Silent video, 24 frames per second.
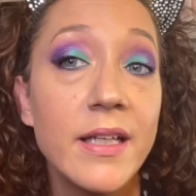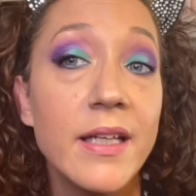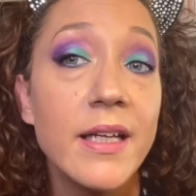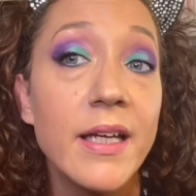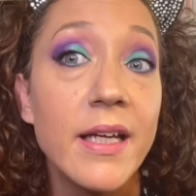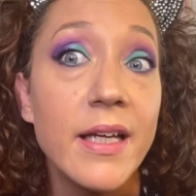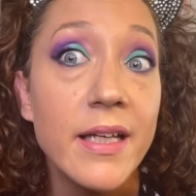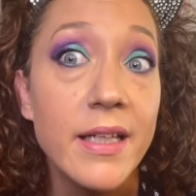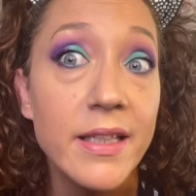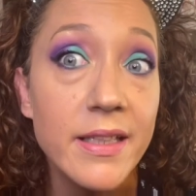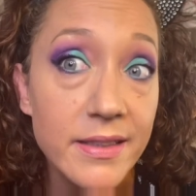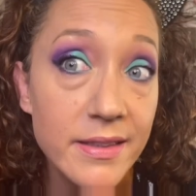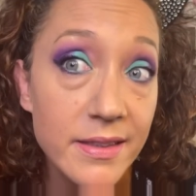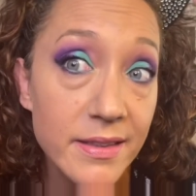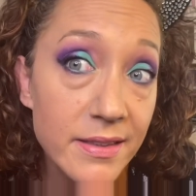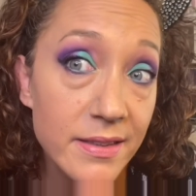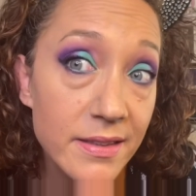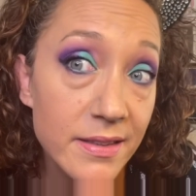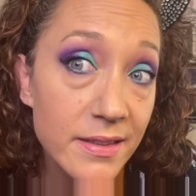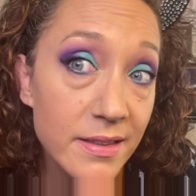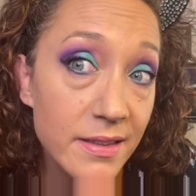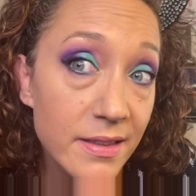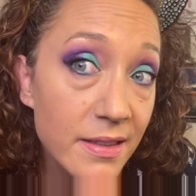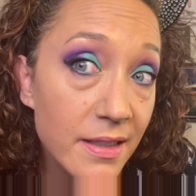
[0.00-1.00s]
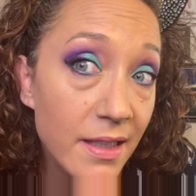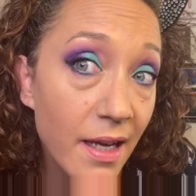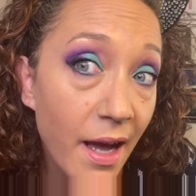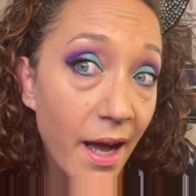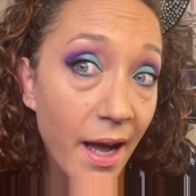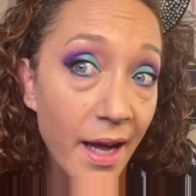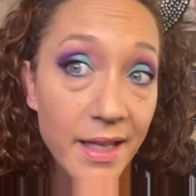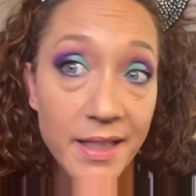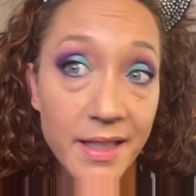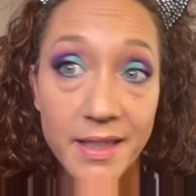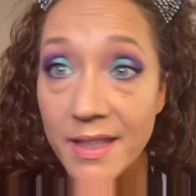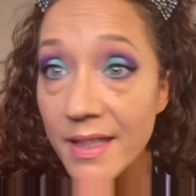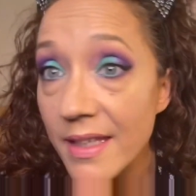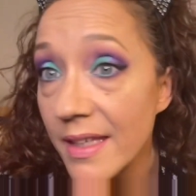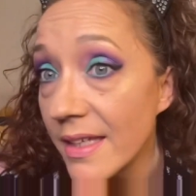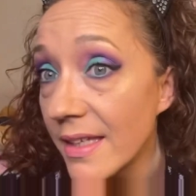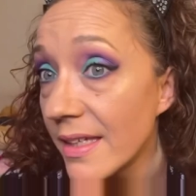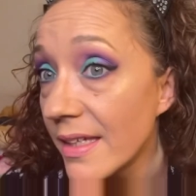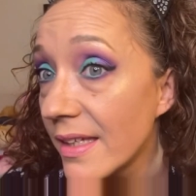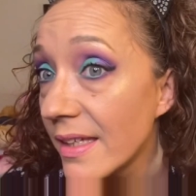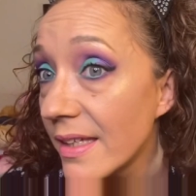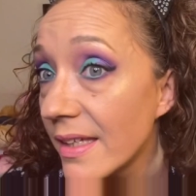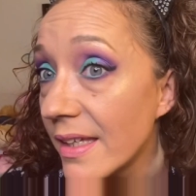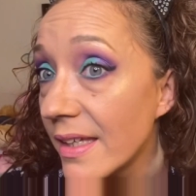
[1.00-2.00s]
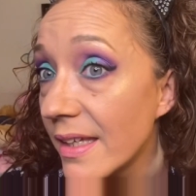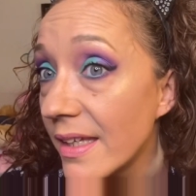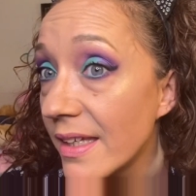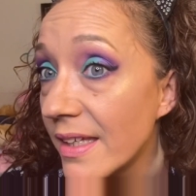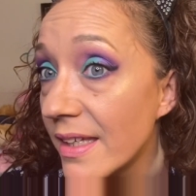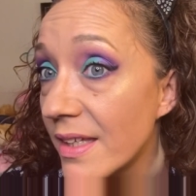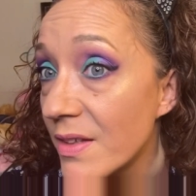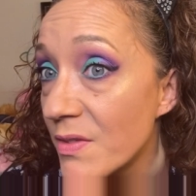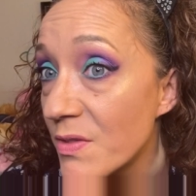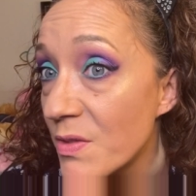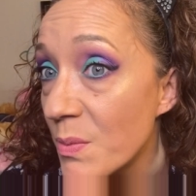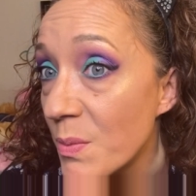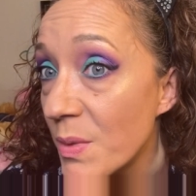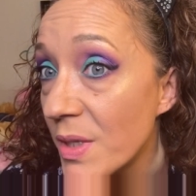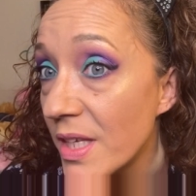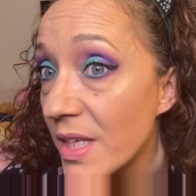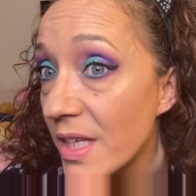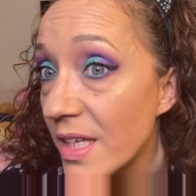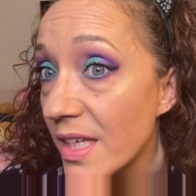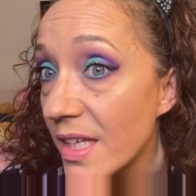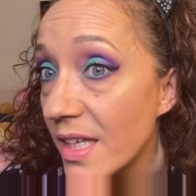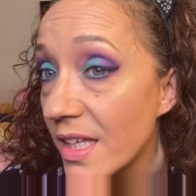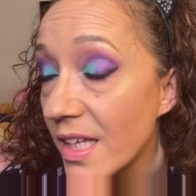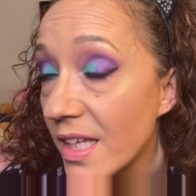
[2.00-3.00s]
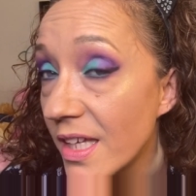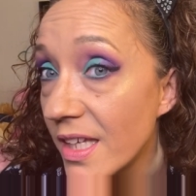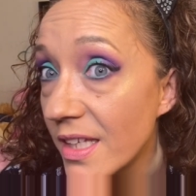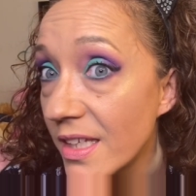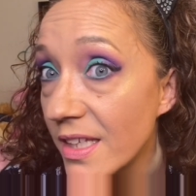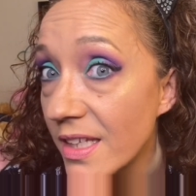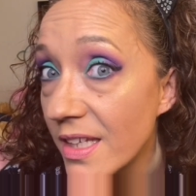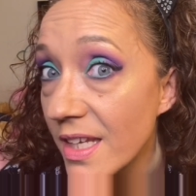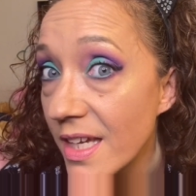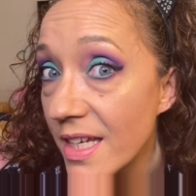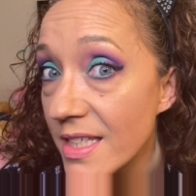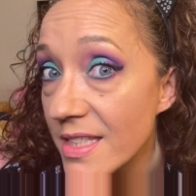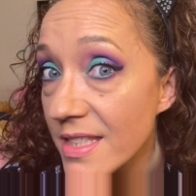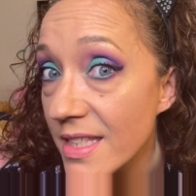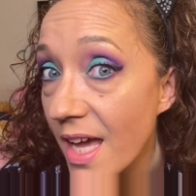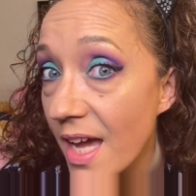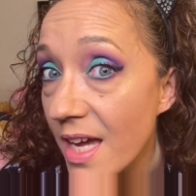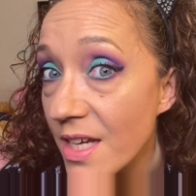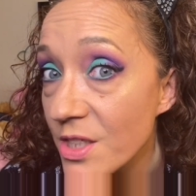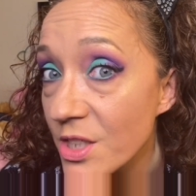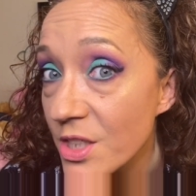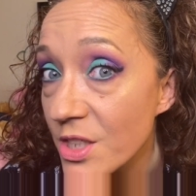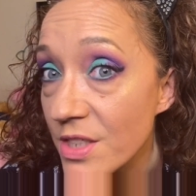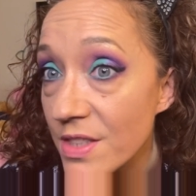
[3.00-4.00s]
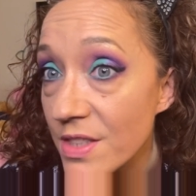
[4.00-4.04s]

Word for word: it I think it gives me nice lashes.